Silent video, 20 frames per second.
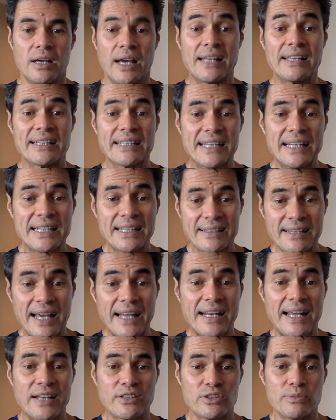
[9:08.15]
and then getting
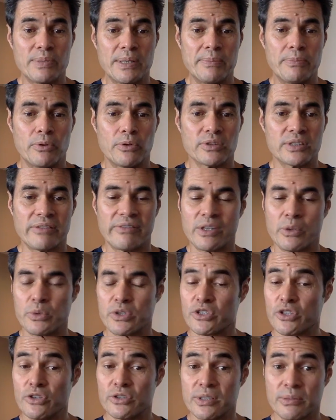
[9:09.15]
that out to people, something that will
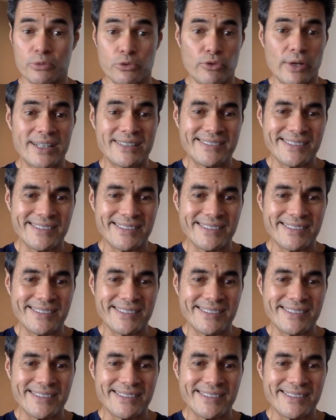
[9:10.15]
show some great